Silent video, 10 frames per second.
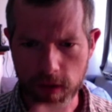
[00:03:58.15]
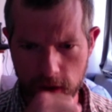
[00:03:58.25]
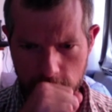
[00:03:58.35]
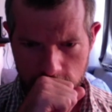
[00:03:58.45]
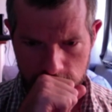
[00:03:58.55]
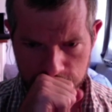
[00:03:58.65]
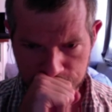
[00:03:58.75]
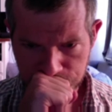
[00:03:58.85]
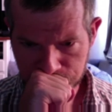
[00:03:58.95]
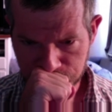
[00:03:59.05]
I
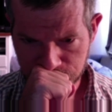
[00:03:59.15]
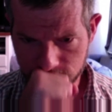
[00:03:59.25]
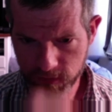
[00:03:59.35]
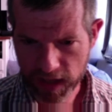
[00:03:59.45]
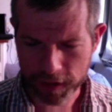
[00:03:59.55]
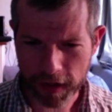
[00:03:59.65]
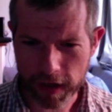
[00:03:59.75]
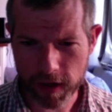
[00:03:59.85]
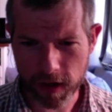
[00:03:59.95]
think he did